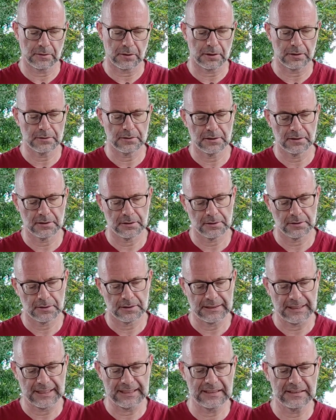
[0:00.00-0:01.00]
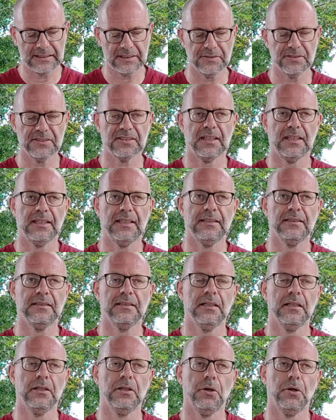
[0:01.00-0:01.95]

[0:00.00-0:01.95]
on the negative side,